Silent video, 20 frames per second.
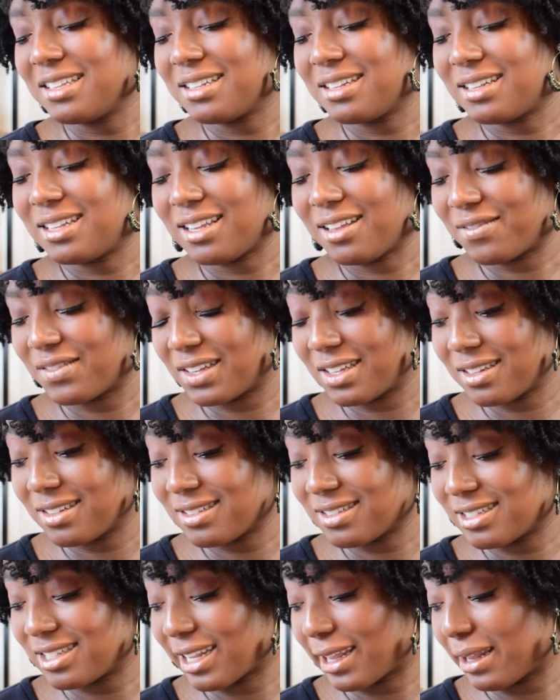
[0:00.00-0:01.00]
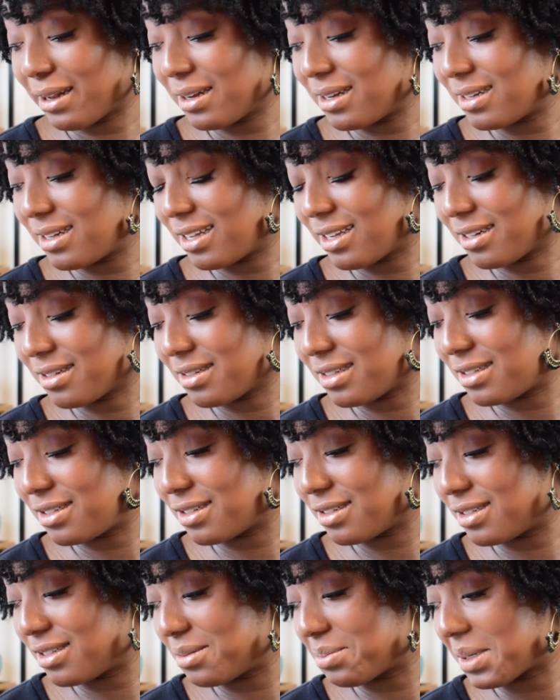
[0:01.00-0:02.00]
leave-ins. That actually
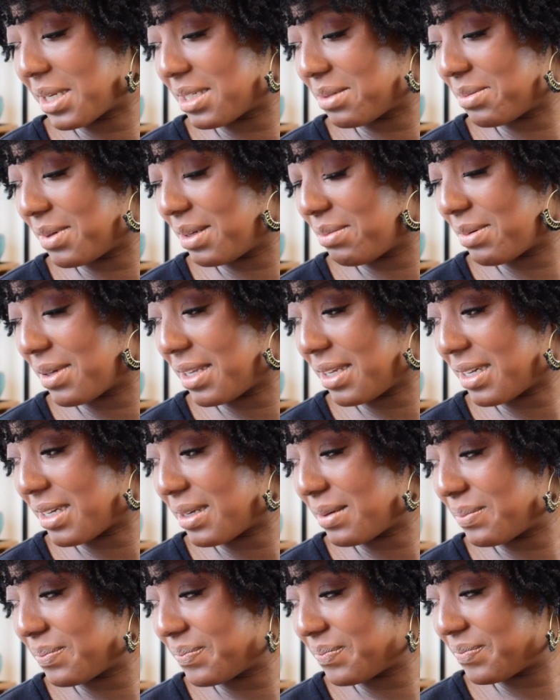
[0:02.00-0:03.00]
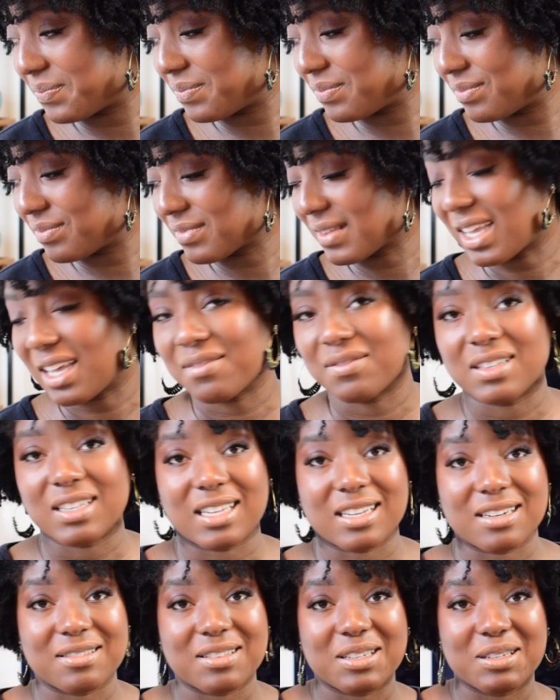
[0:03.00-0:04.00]
should surprise me, but yeah, I have a
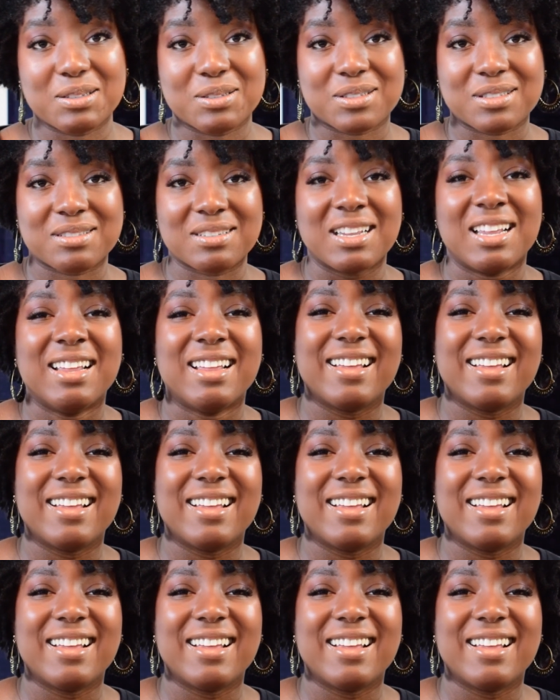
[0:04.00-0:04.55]
lot of those.